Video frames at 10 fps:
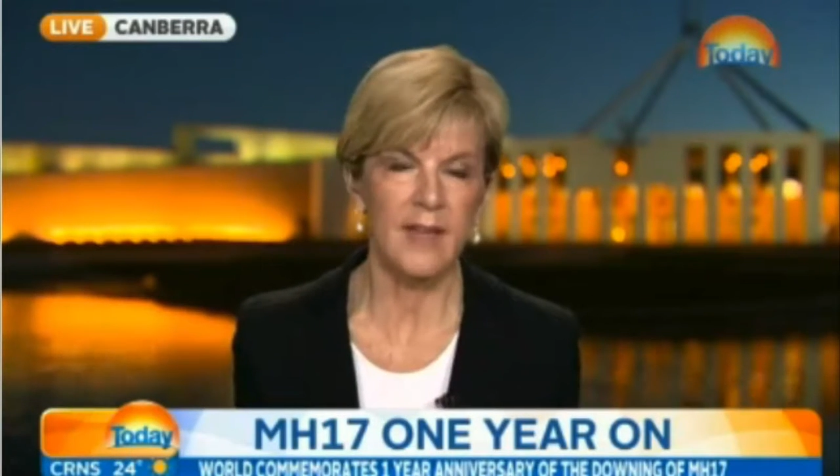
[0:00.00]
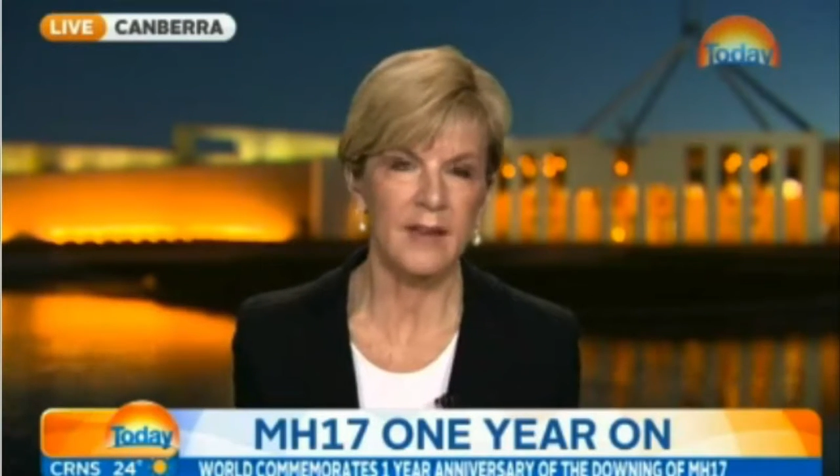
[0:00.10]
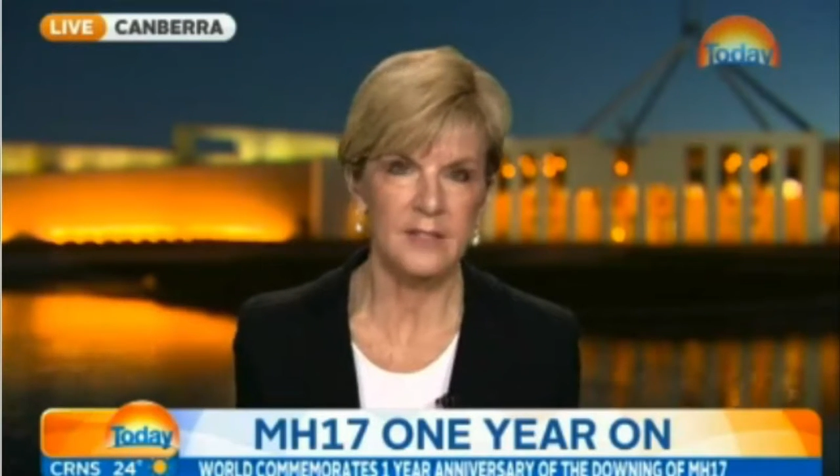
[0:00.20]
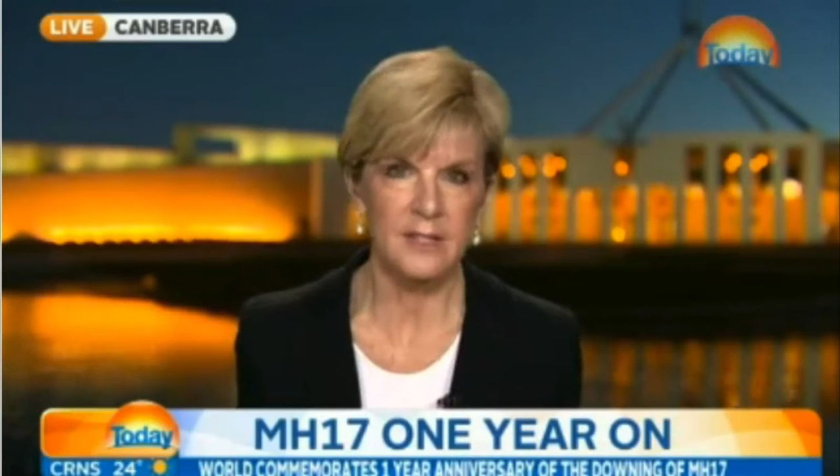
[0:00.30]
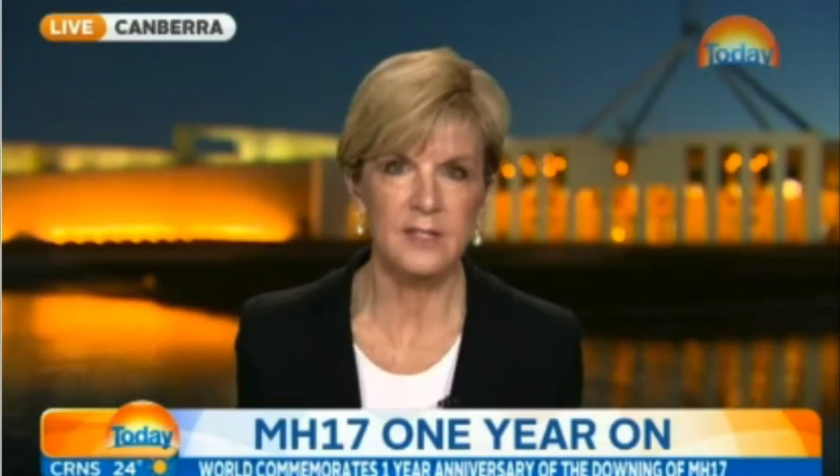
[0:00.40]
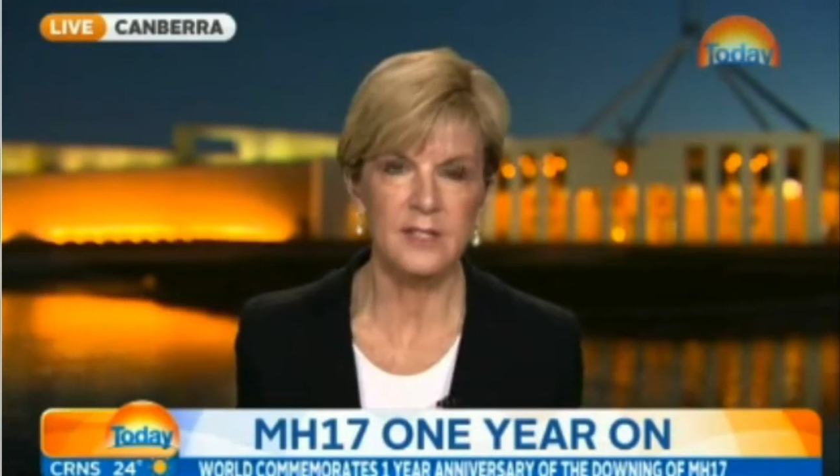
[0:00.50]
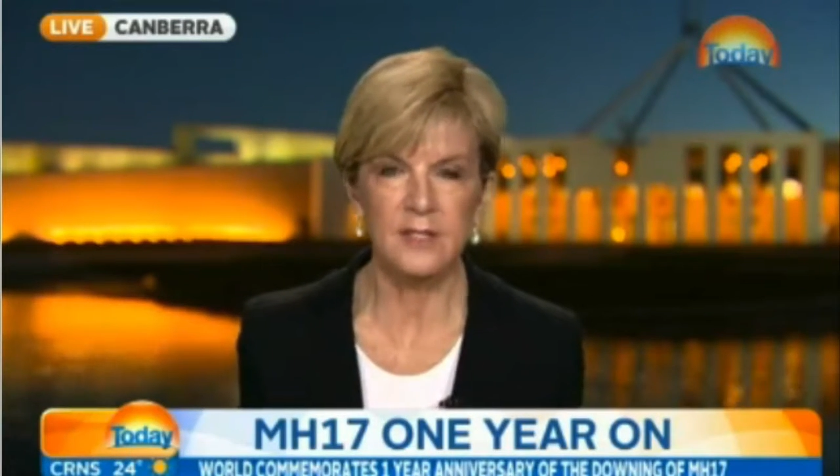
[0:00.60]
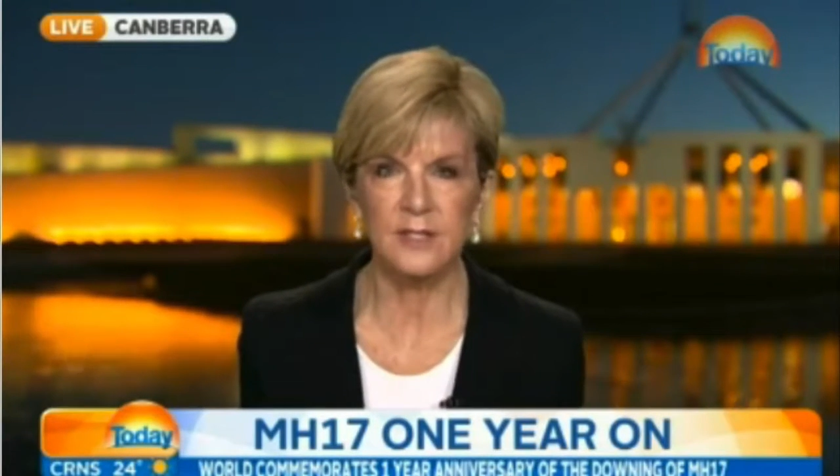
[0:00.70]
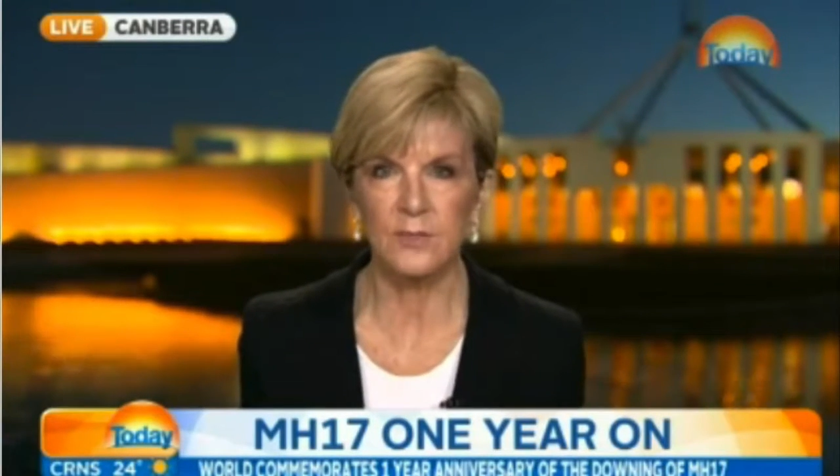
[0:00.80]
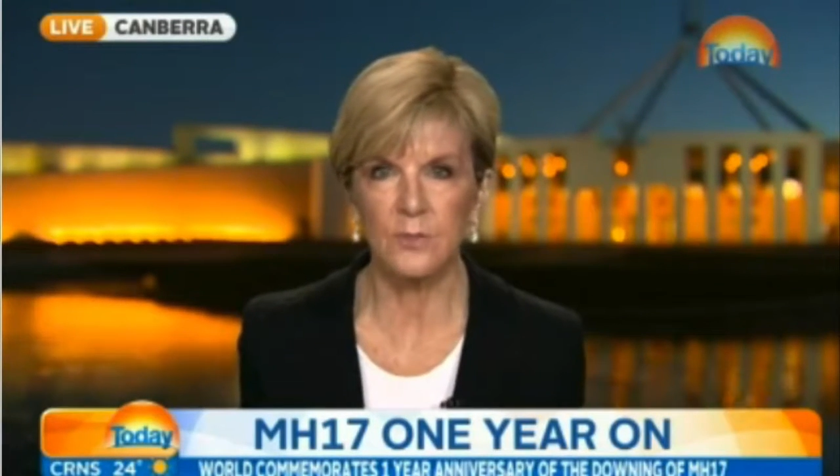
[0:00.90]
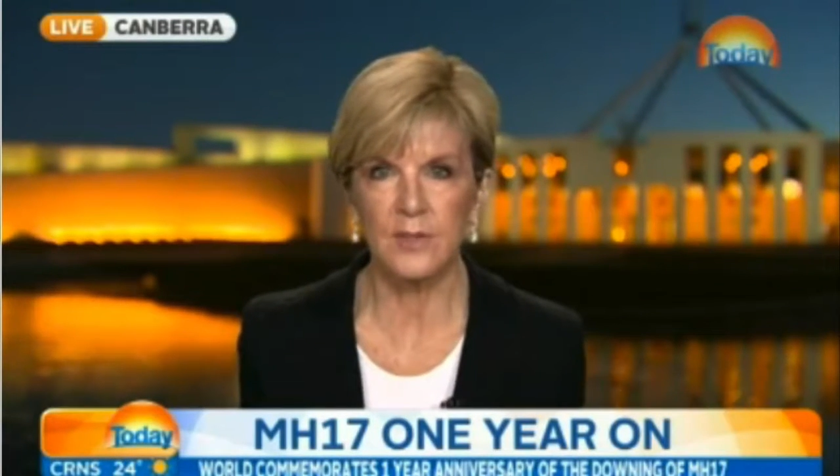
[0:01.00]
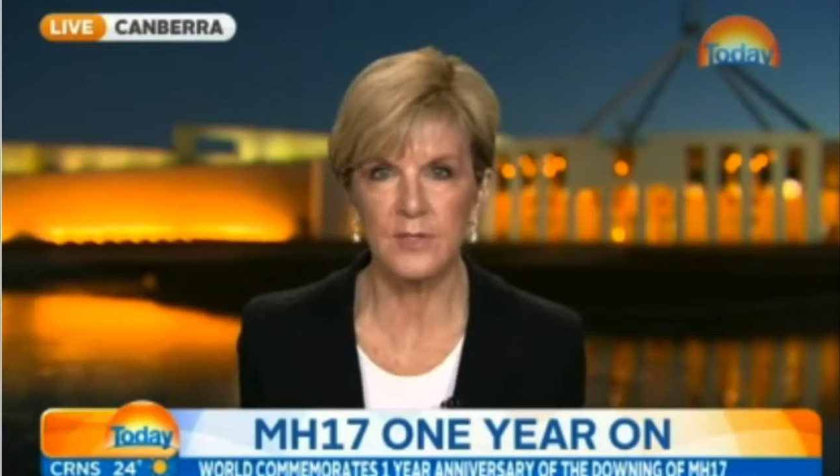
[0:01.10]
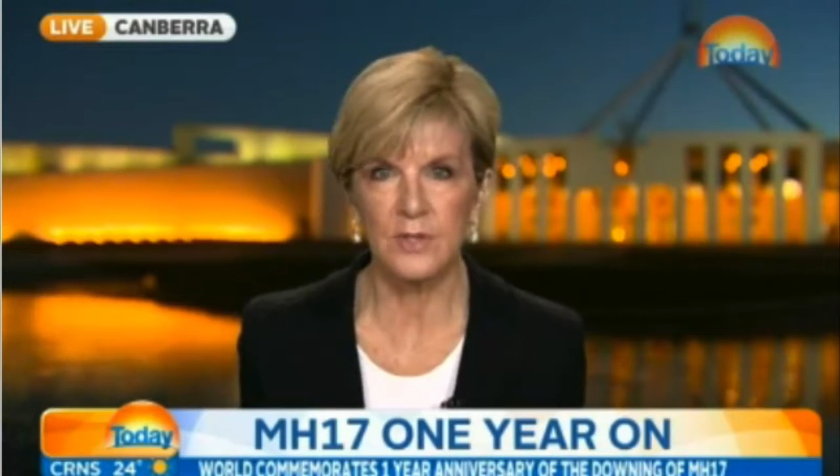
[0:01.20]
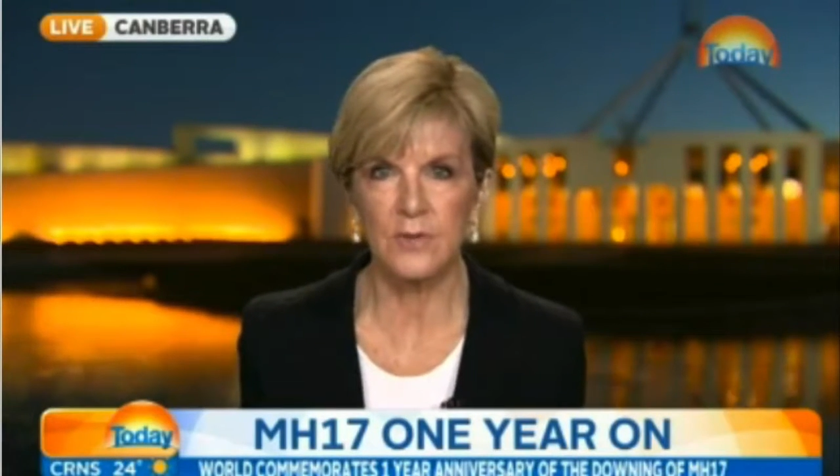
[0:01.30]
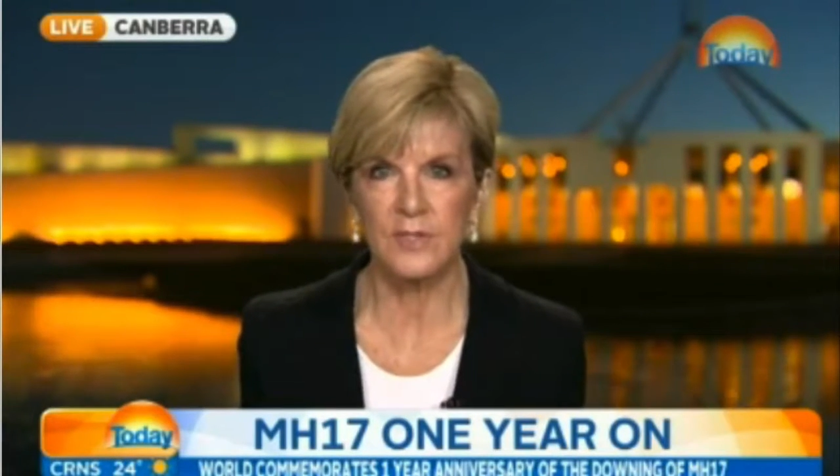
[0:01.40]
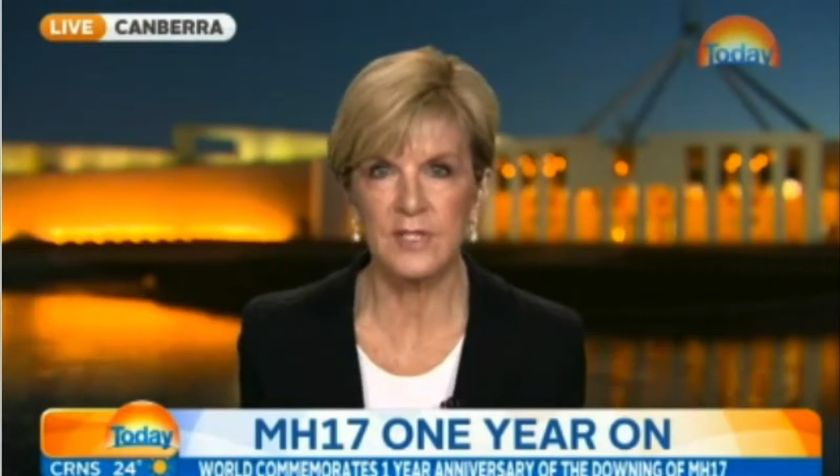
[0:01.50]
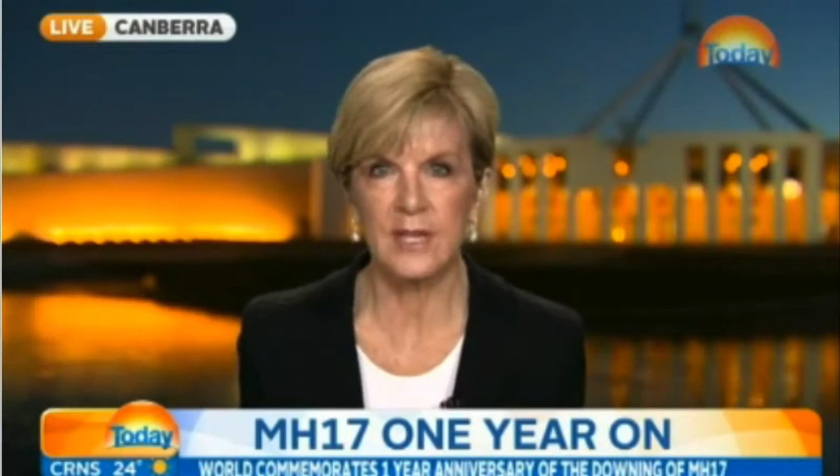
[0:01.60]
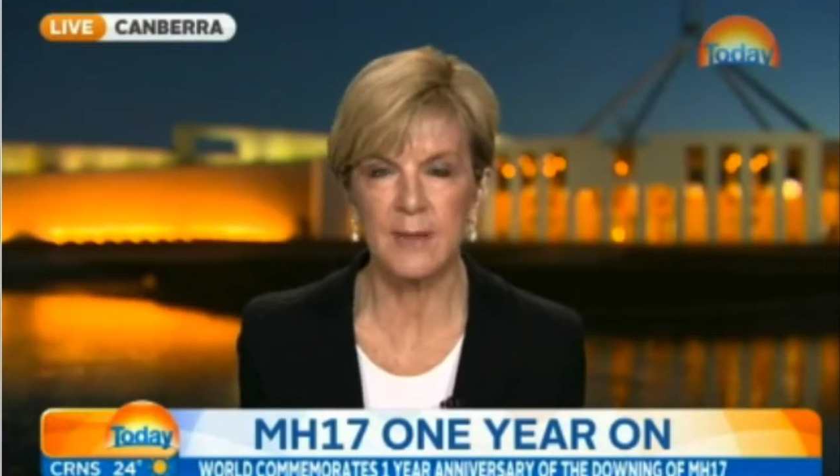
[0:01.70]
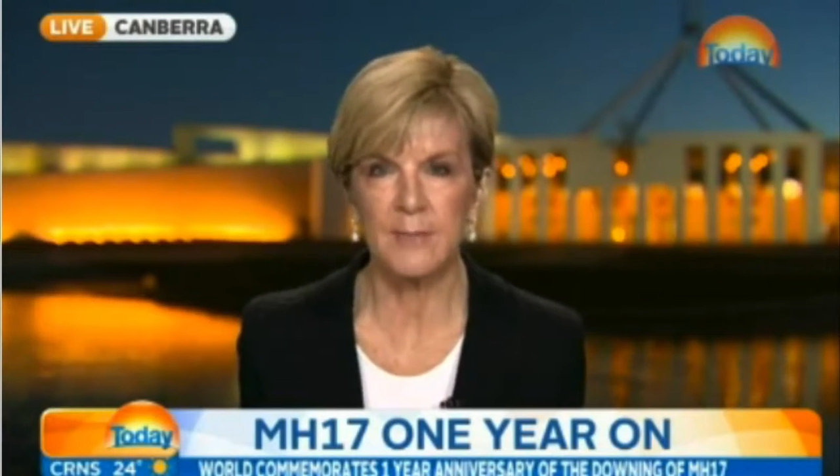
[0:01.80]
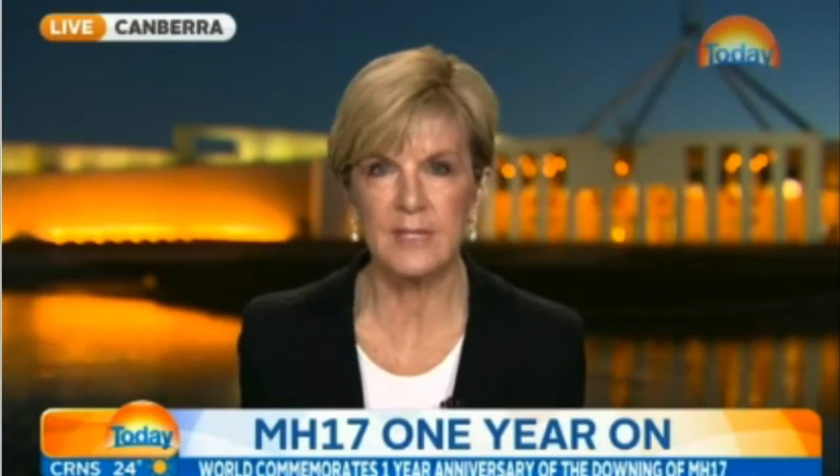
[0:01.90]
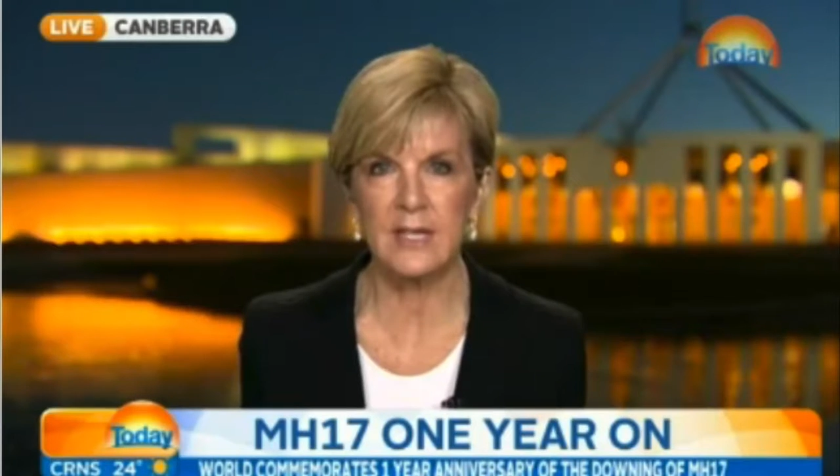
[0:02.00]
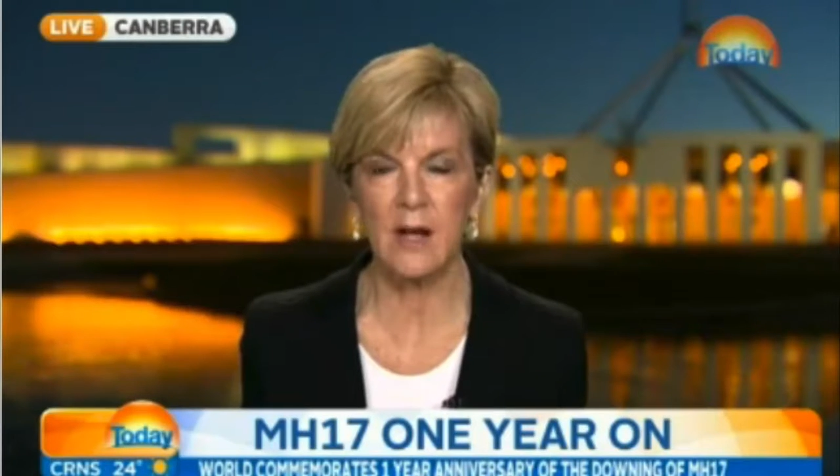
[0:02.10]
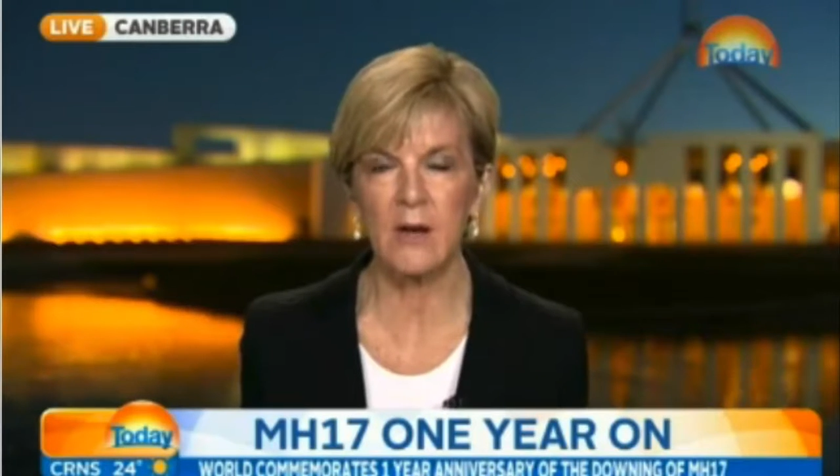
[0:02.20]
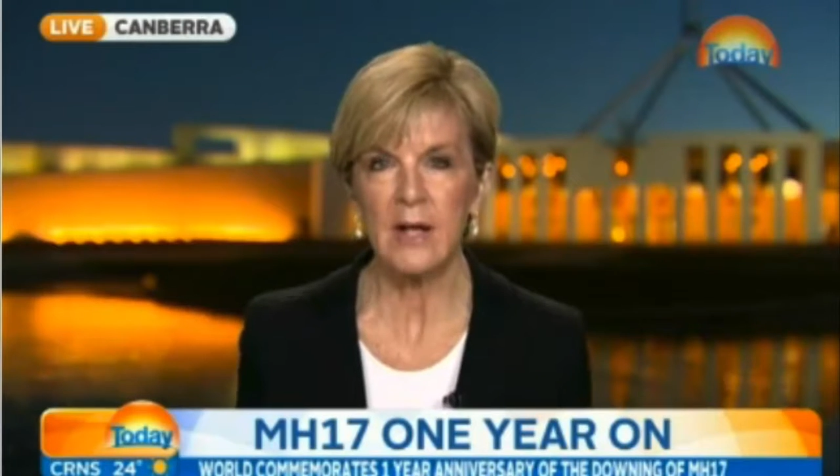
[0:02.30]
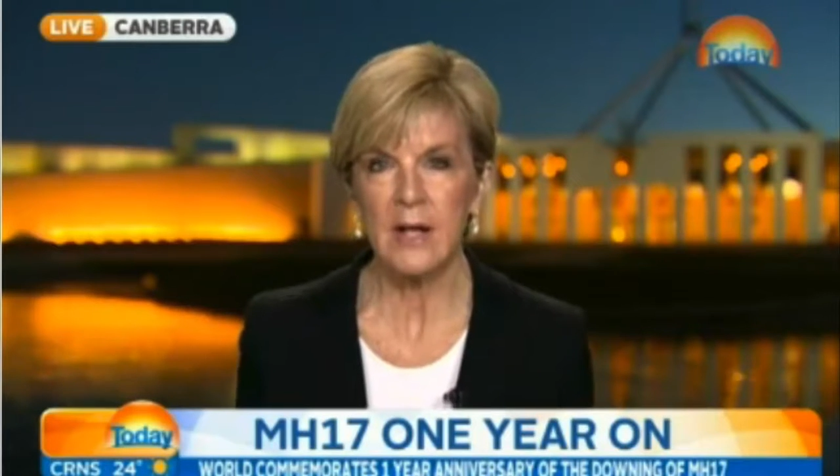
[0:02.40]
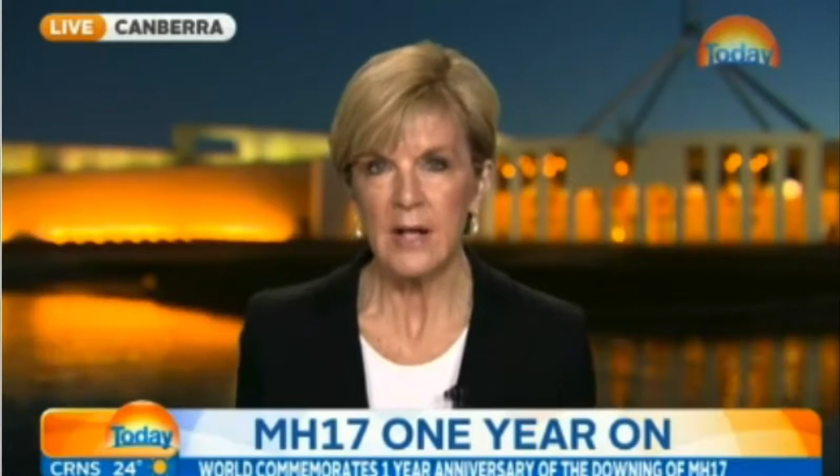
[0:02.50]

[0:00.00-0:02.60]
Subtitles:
That is consistent with a surface-to-air missile.